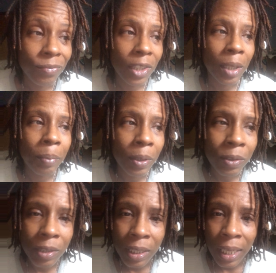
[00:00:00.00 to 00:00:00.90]
Their
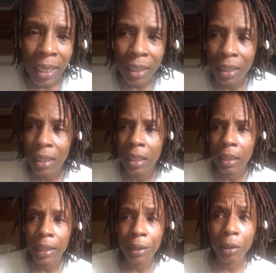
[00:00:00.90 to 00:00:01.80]

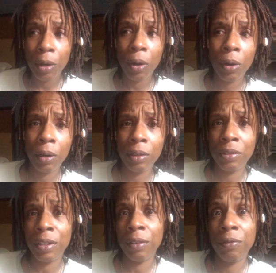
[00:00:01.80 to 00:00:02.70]
personality, their cards,
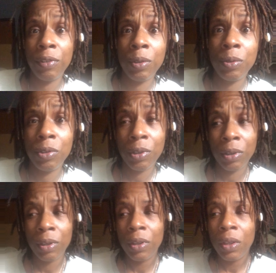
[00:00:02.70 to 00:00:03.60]
their future,
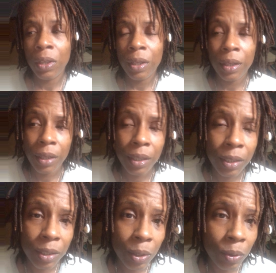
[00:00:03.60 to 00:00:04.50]

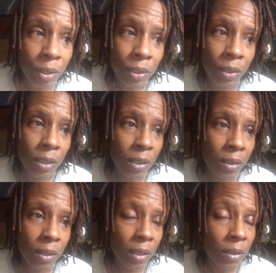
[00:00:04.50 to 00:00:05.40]
you know,
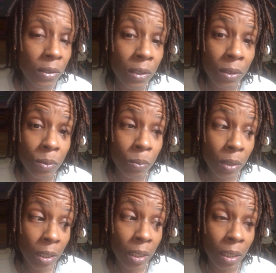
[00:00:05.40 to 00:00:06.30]
it's just
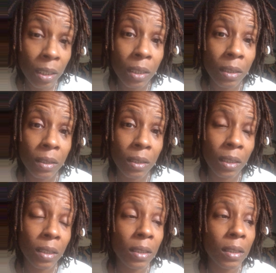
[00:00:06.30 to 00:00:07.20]
what it is.
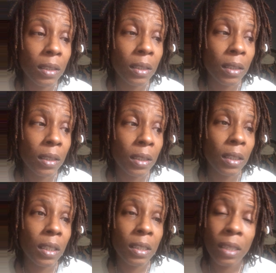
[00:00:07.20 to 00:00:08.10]

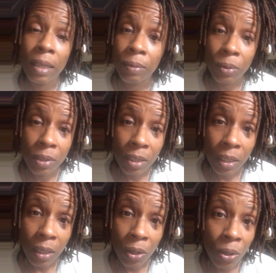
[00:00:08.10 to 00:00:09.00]
It's levels
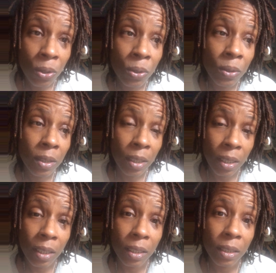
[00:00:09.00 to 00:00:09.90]
to all
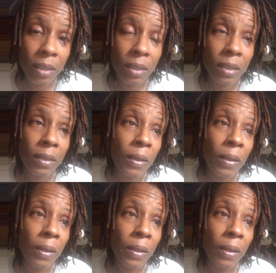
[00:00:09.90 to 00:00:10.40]
things.